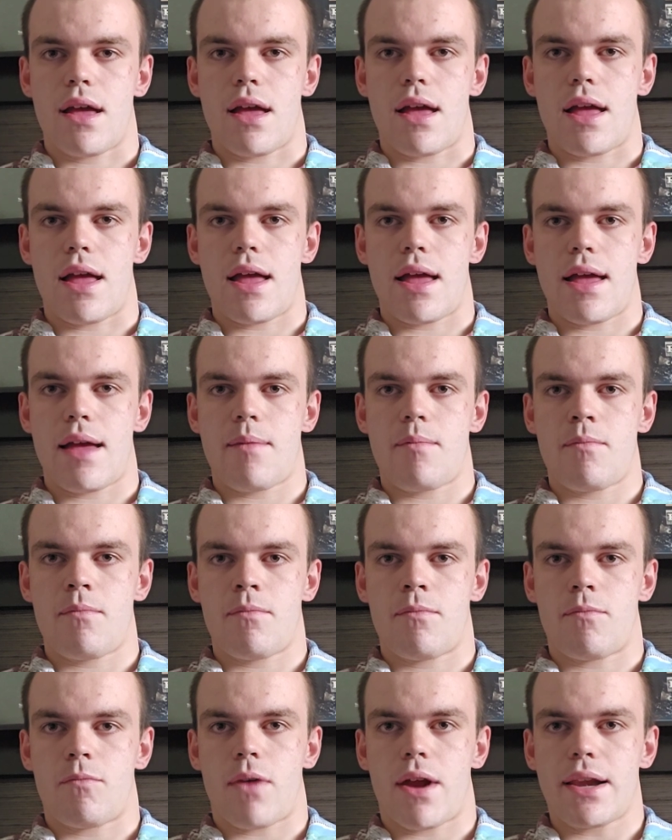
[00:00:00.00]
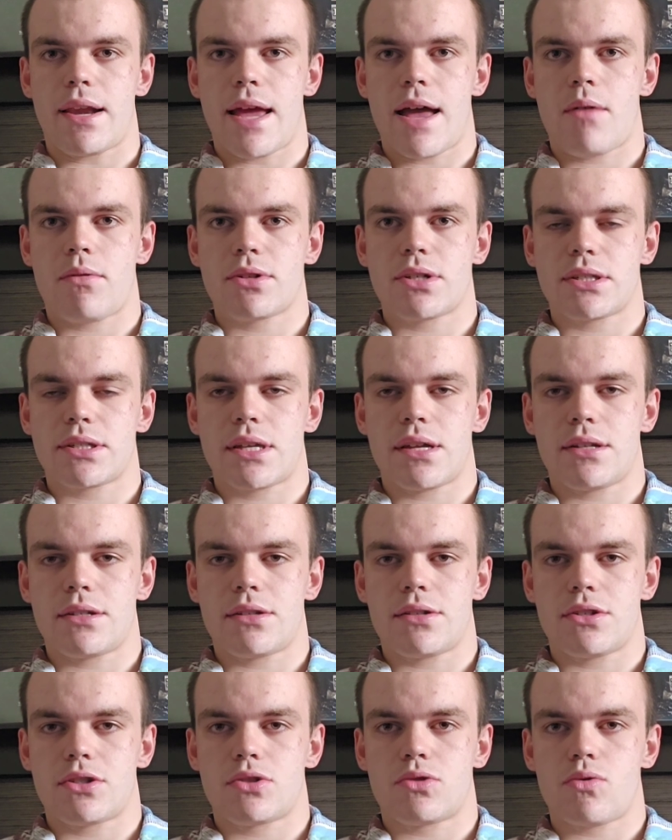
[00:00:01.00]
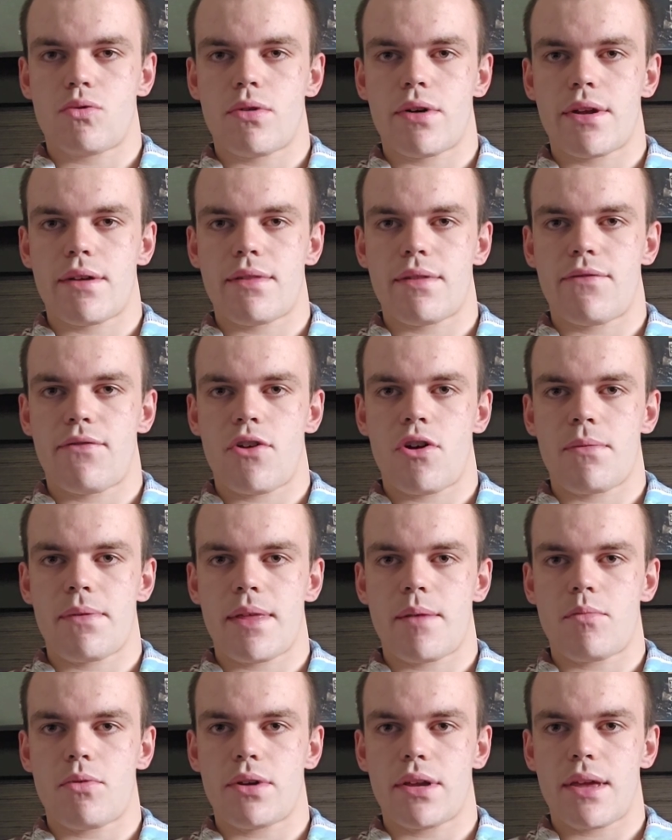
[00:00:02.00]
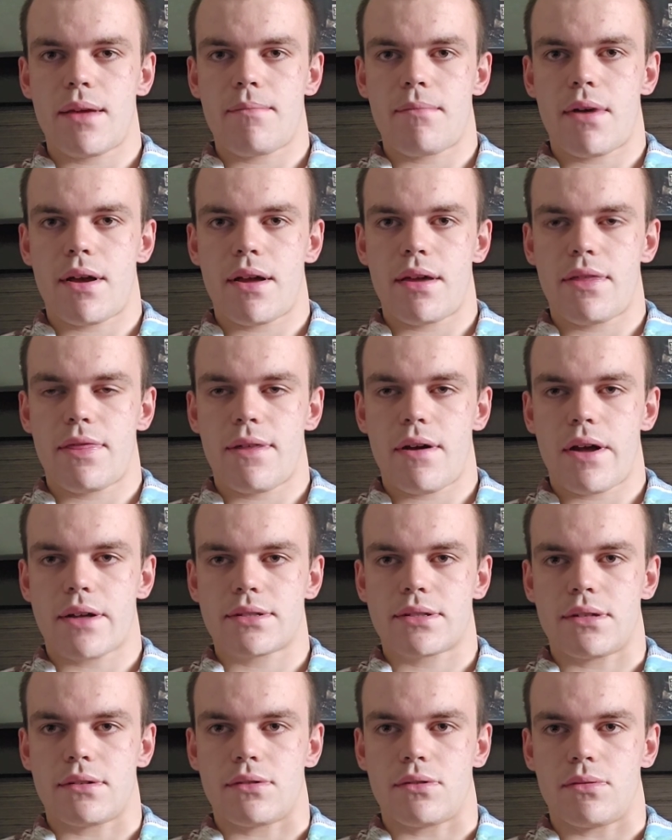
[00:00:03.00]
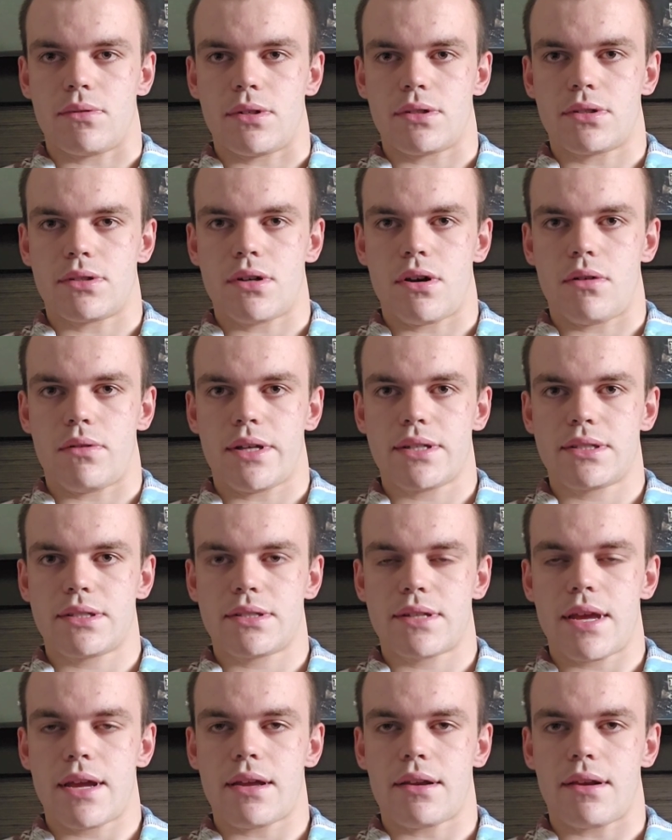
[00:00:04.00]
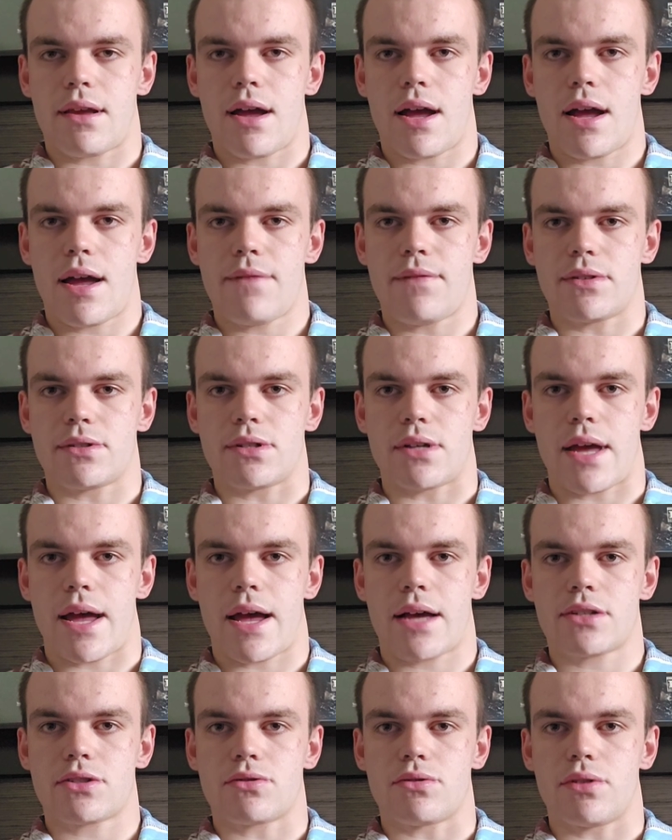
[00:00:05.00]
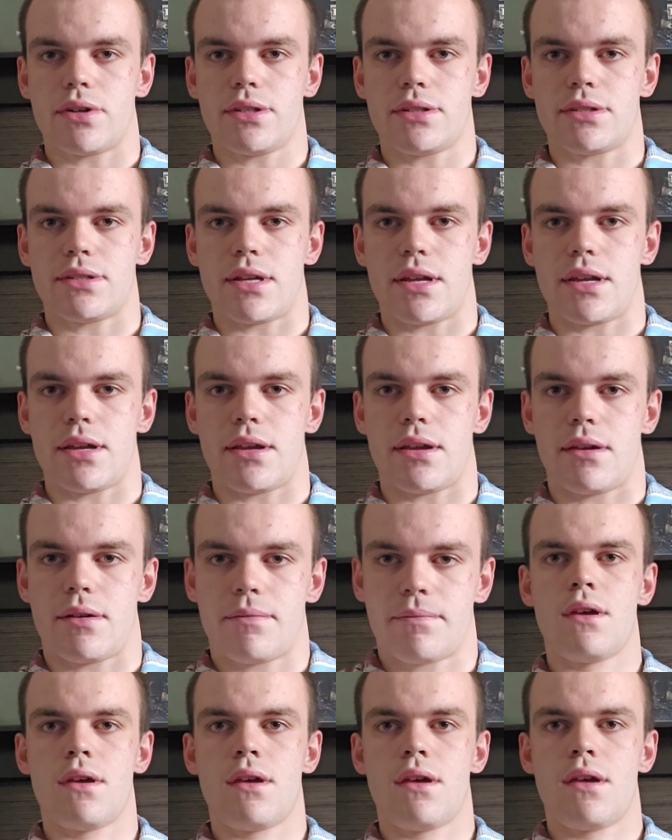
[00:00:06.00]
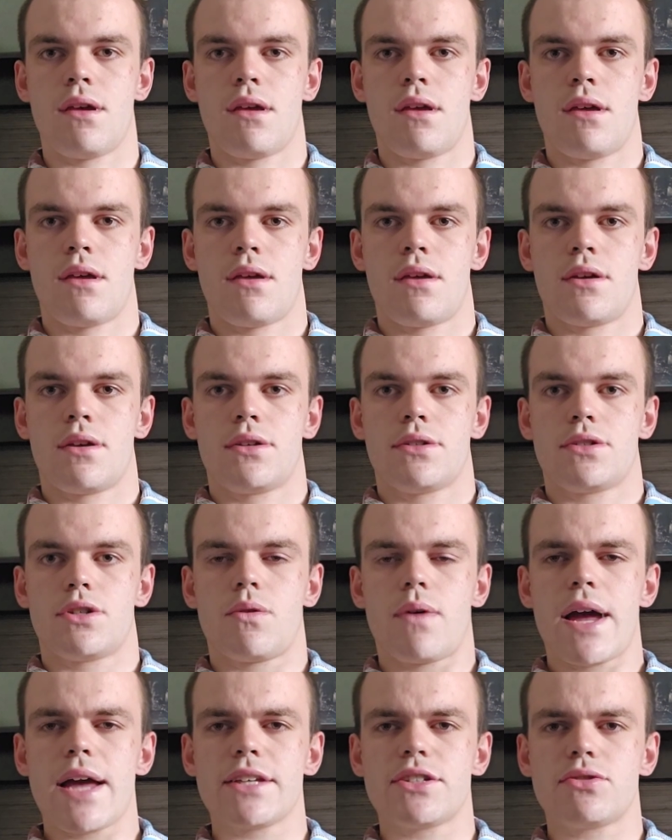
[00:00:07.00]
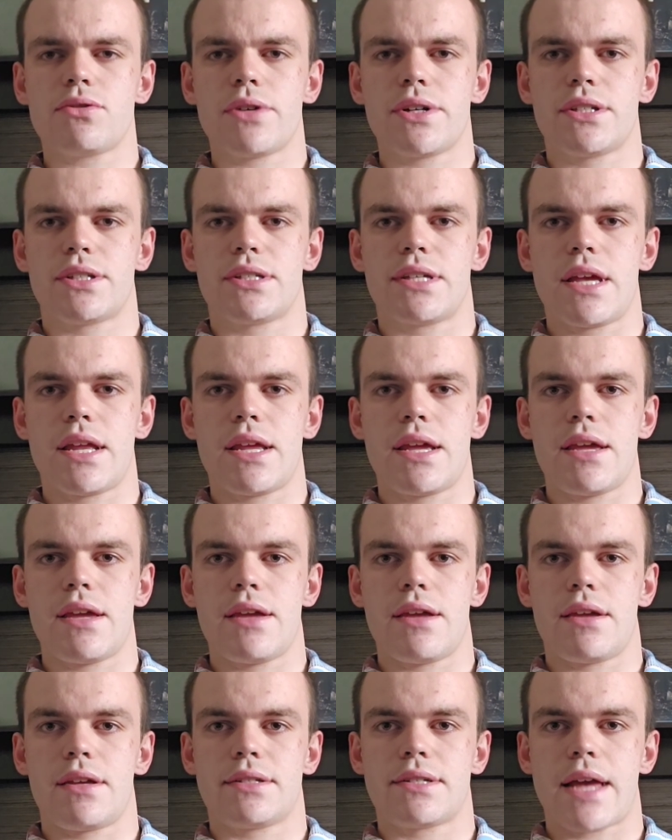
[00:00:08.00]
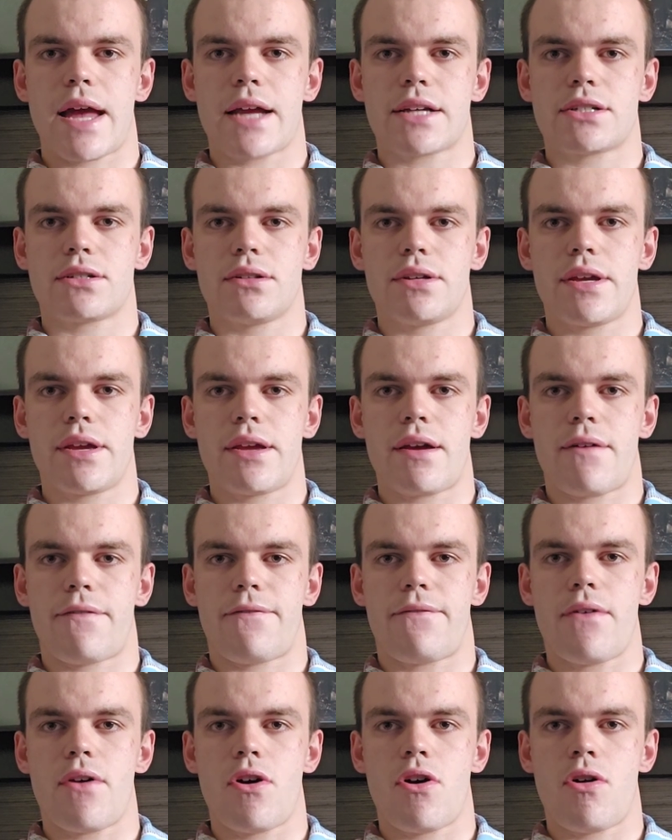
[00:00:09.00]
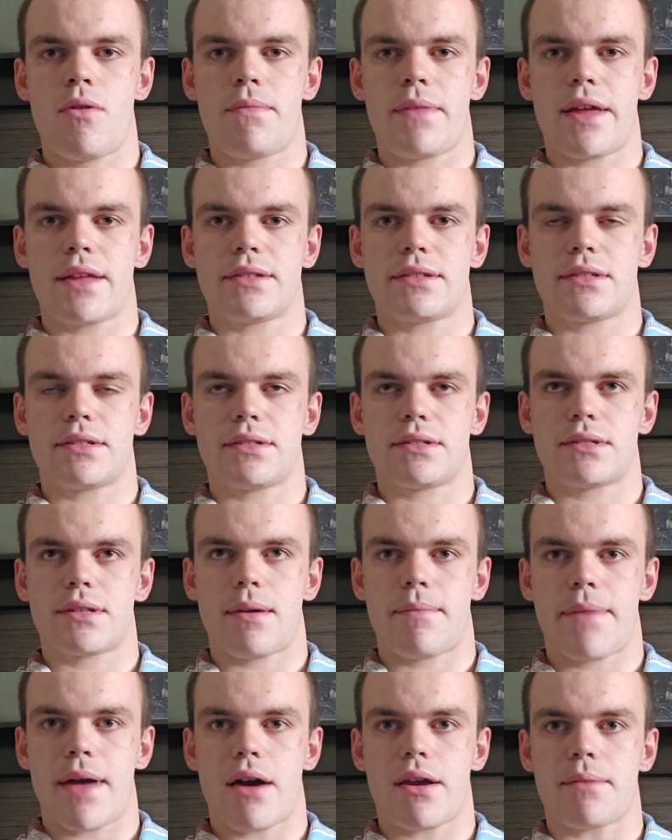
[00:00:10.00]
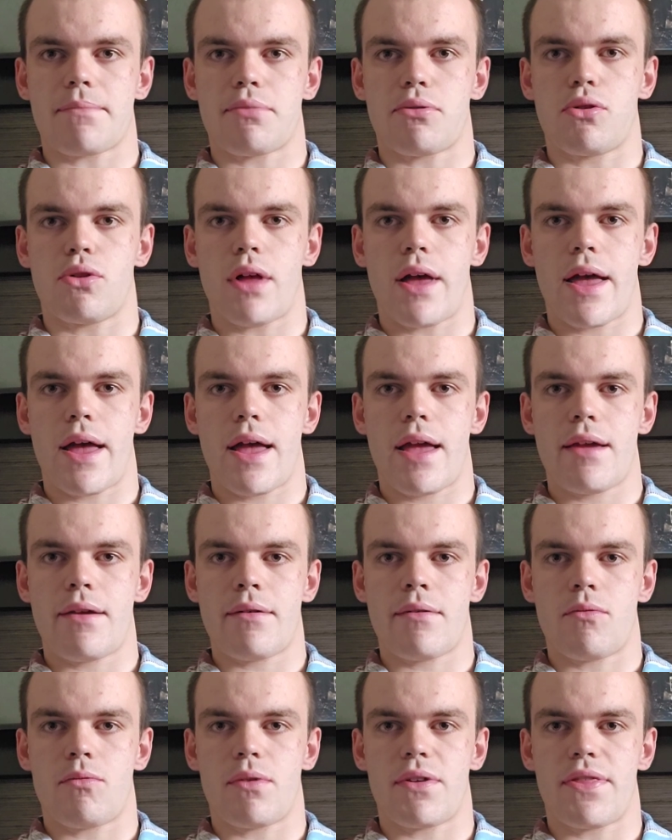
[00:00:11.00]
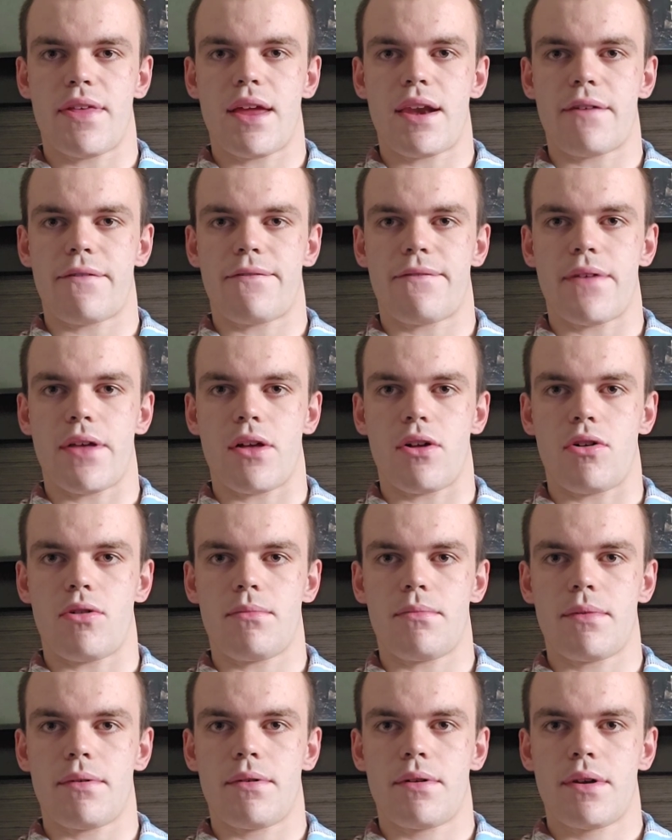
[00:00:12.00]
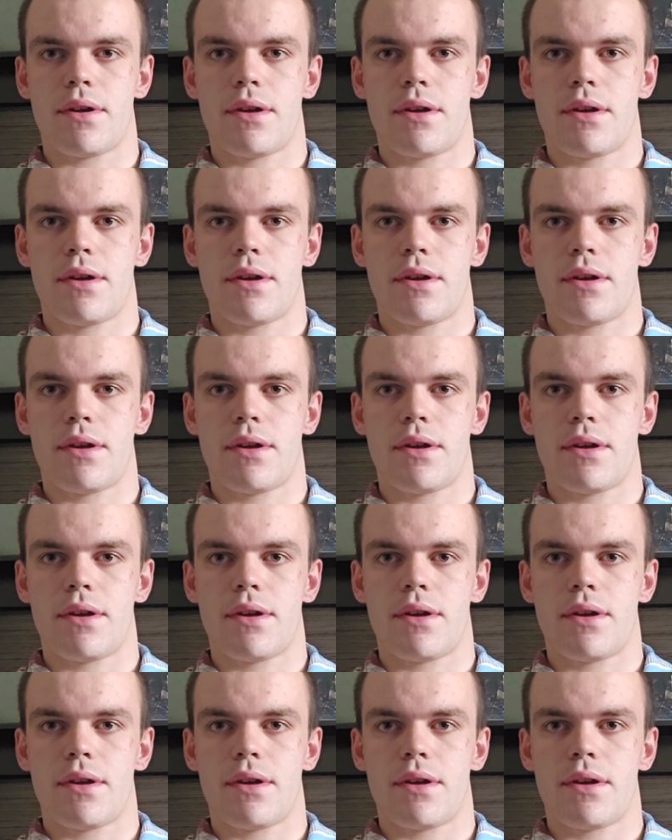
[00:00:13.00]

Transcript: And right now, we'll just get into the story of the film, and then we'll get my thoughts into it. So let's take a dive into Asteroid City. So Asteroid City is actually a film that's about a play within a film